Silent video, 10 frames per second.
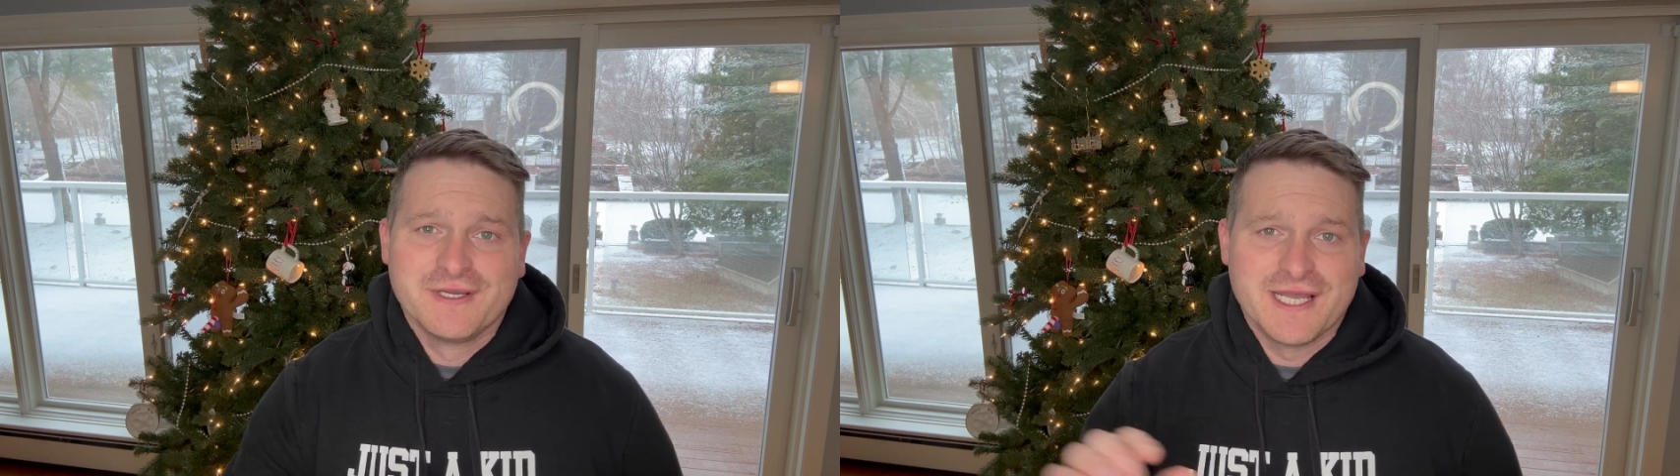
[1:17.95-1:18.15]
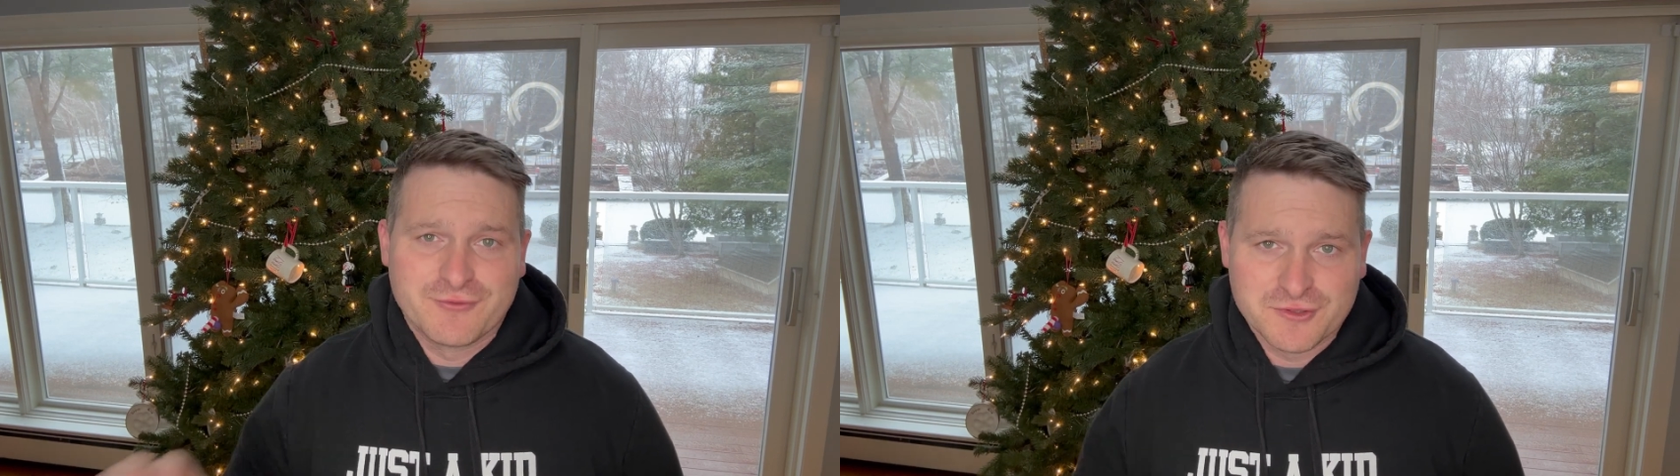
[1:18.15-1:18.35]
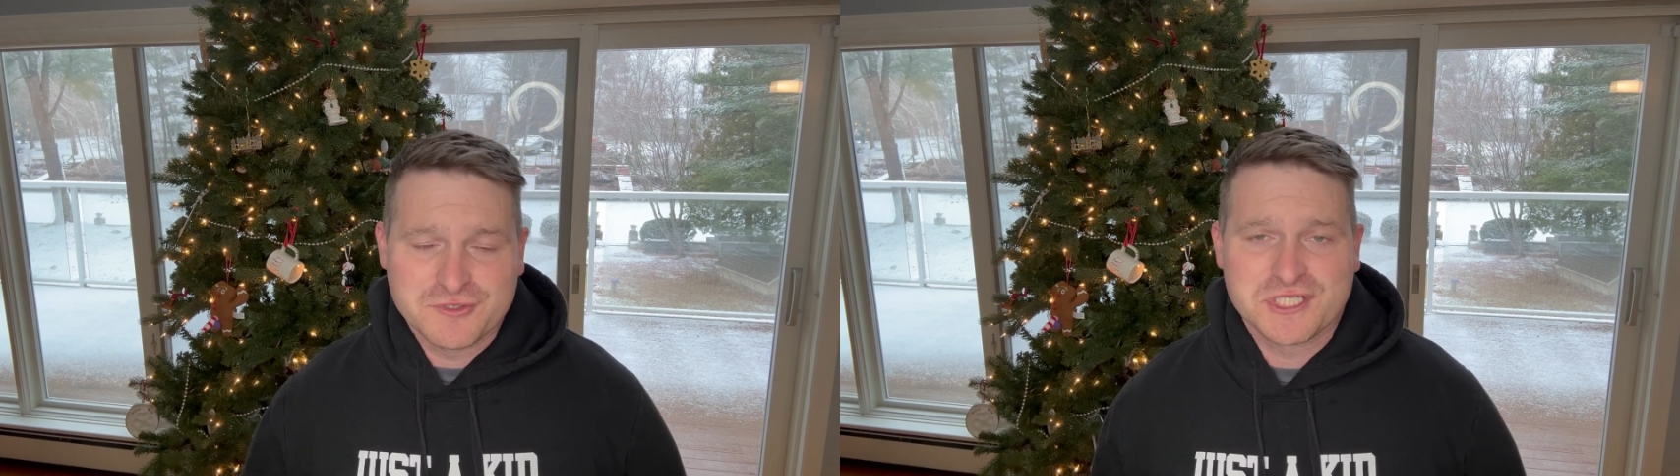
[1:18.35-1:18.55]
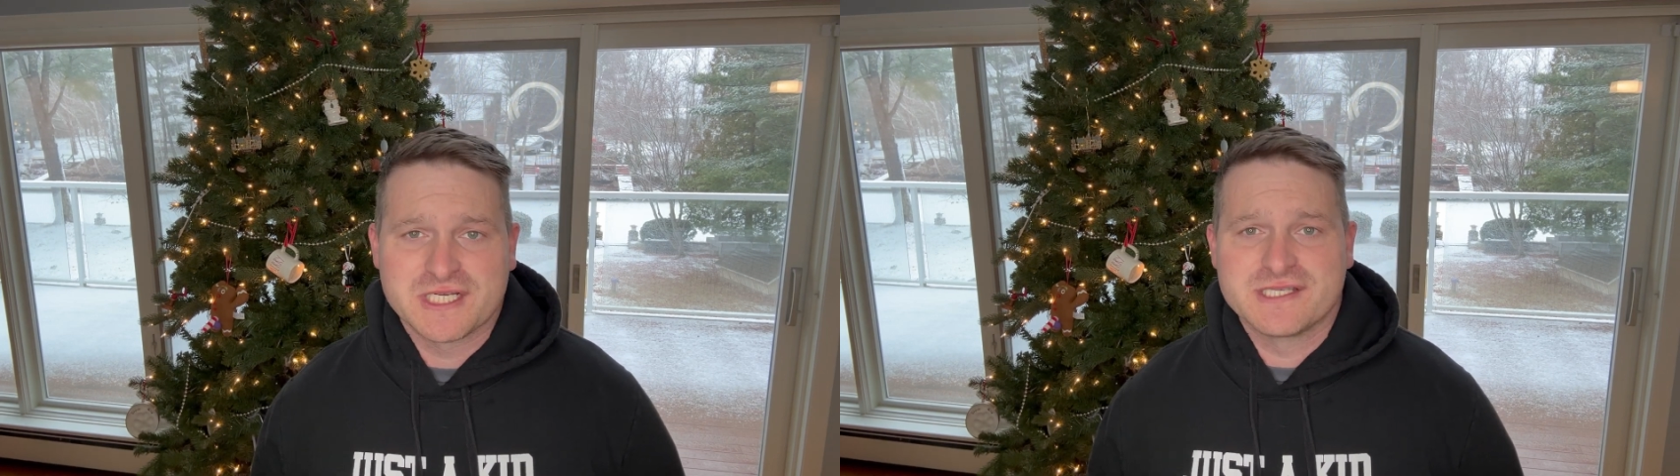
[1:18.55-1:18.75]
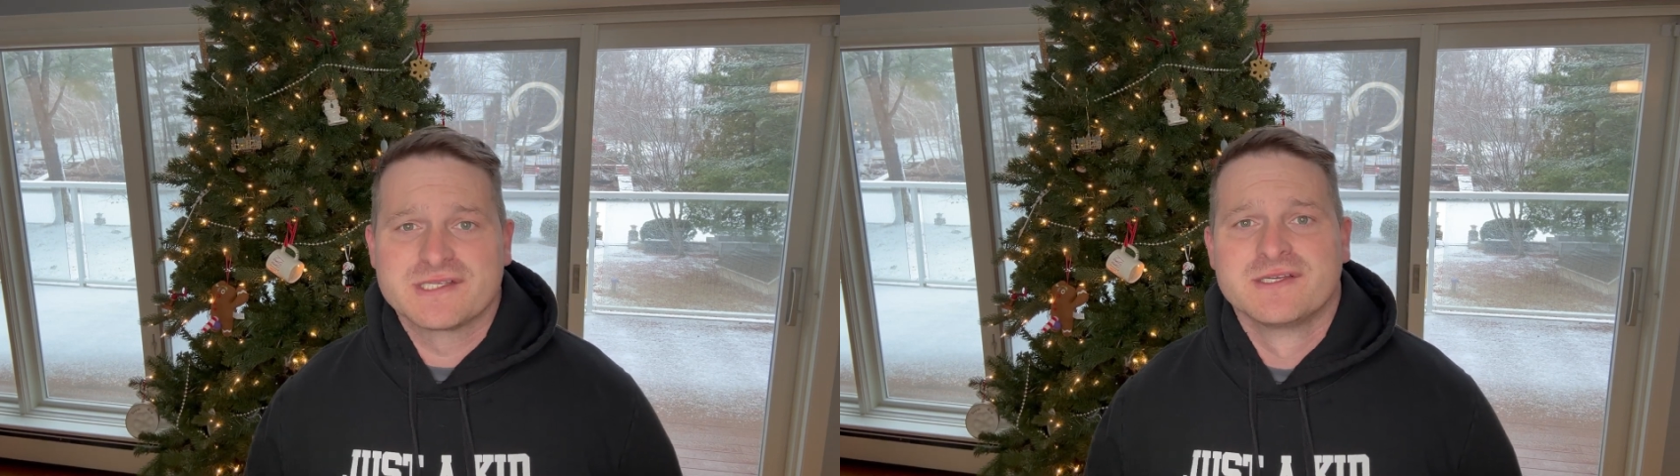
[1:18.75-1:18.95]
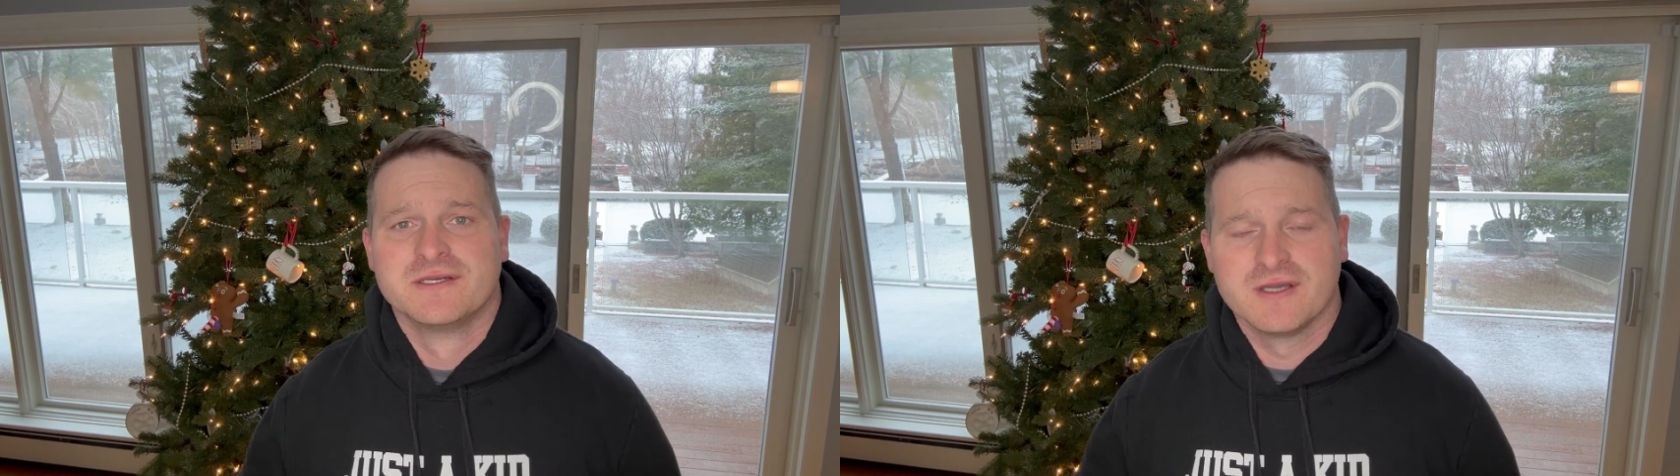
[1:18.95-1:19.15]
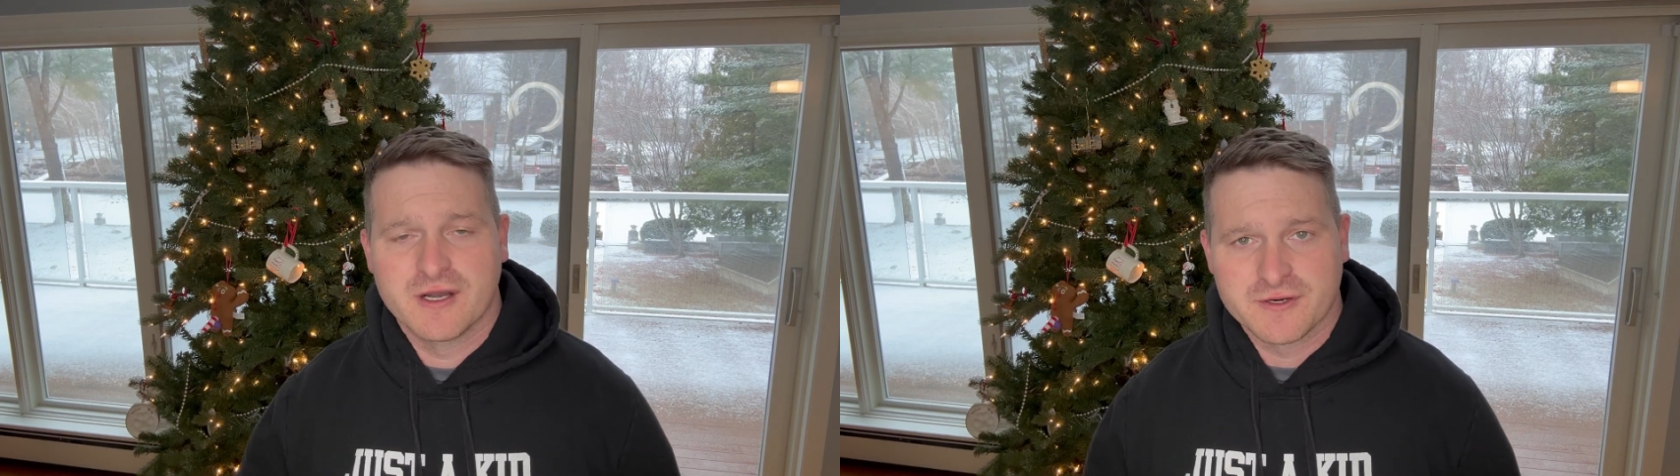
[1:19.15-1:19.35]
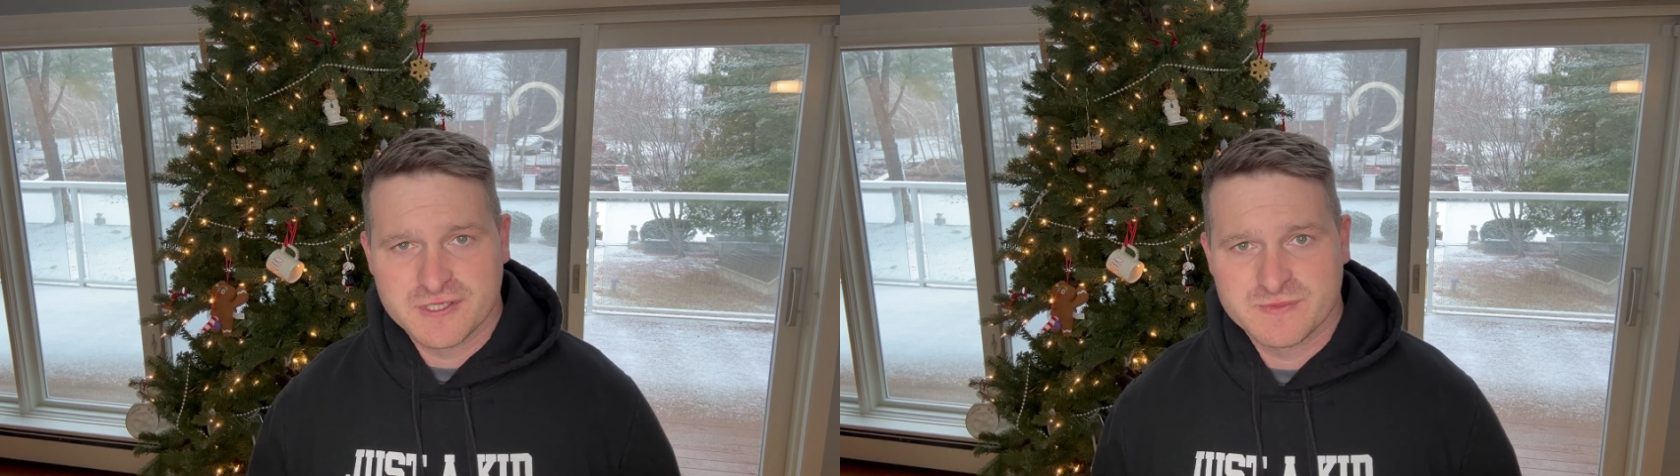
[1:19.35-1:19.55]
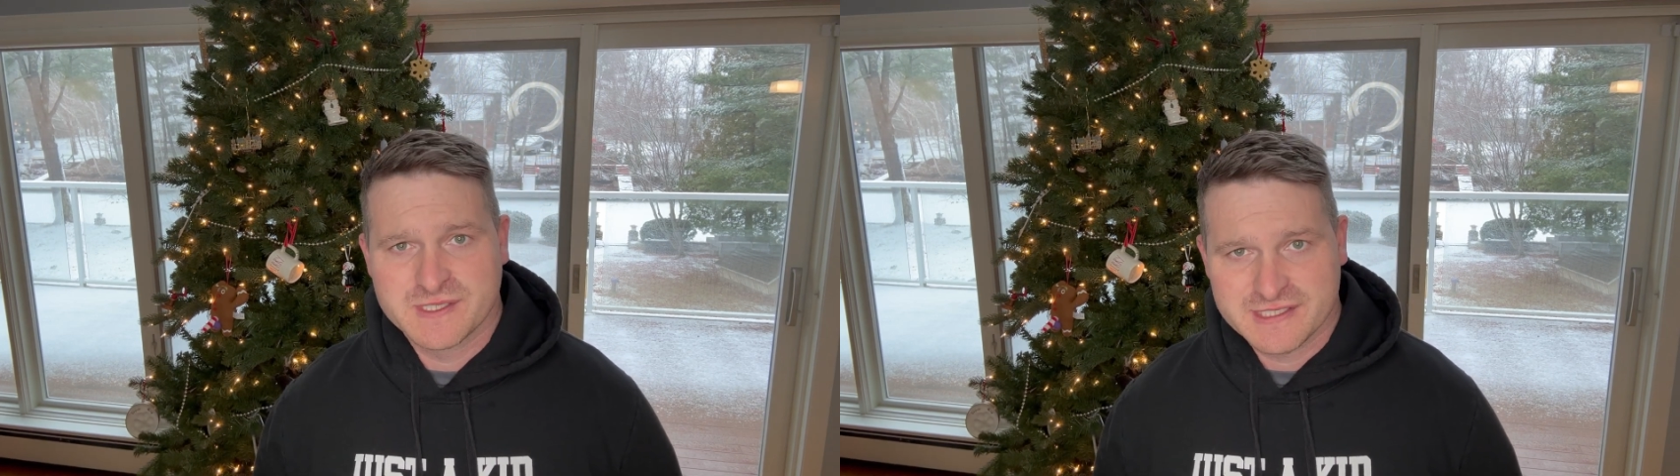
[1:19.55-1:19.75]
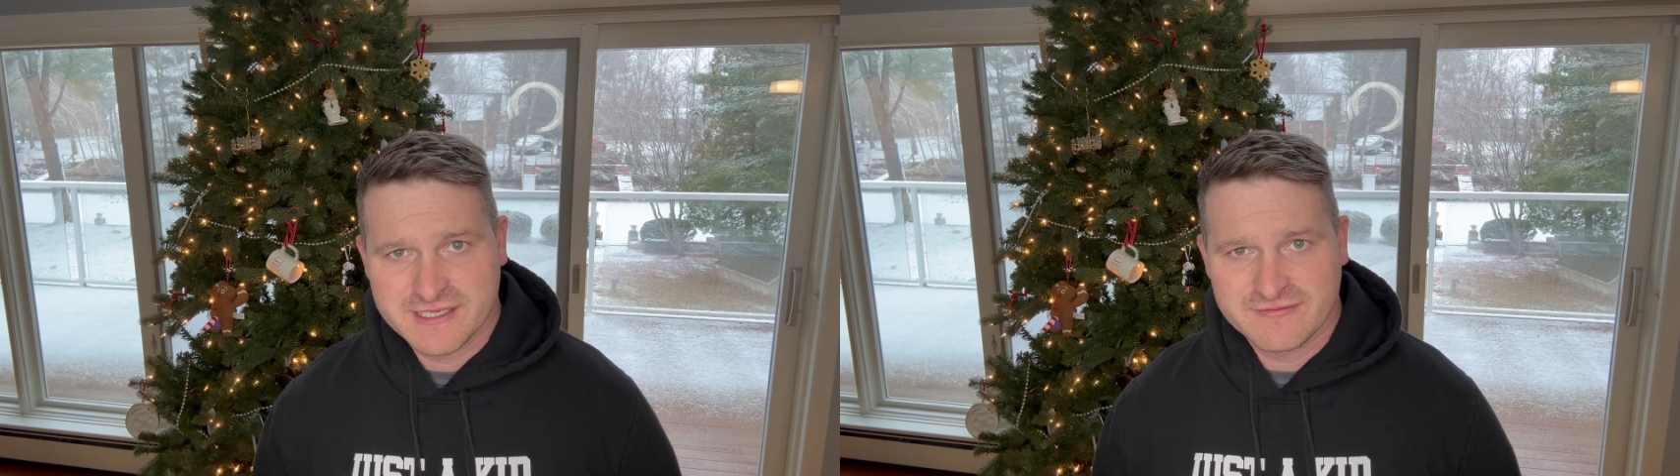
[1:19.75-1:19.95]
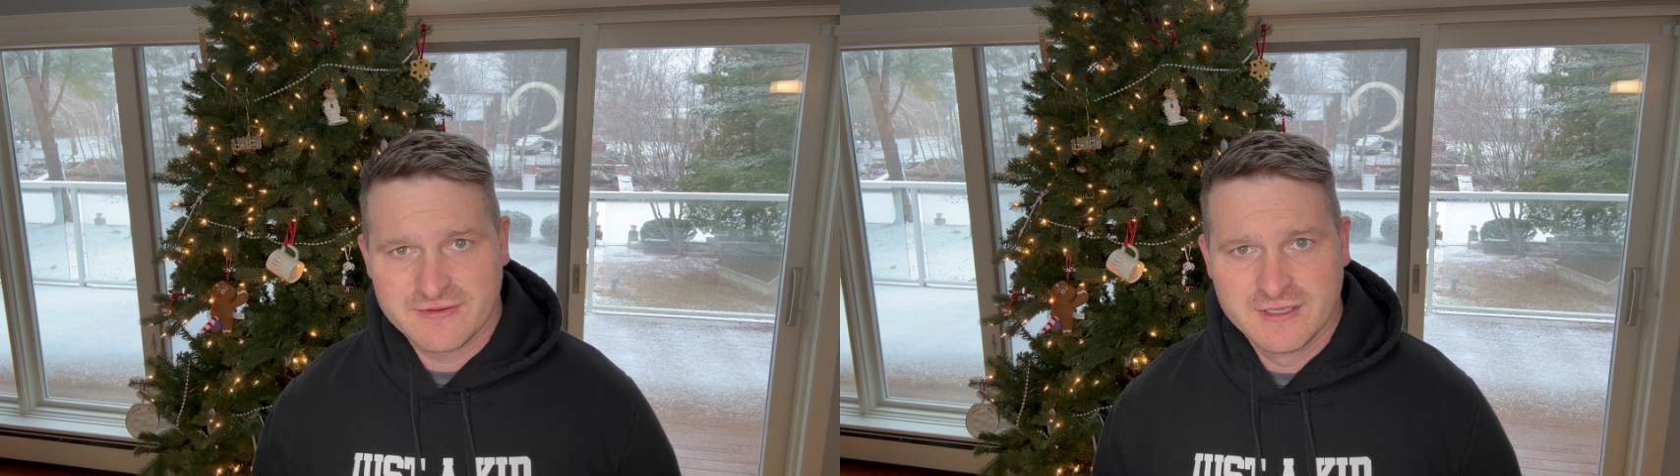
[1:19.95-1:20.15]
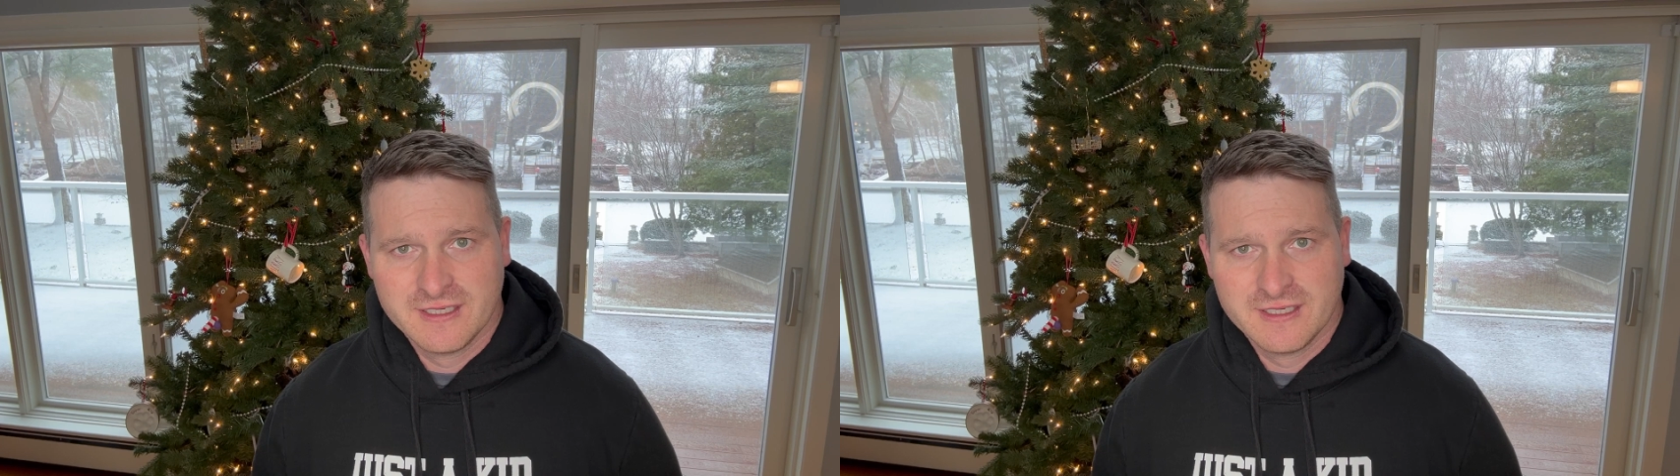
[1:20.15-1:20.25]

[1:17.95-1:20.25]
and grilled cheese on Christmas Eve.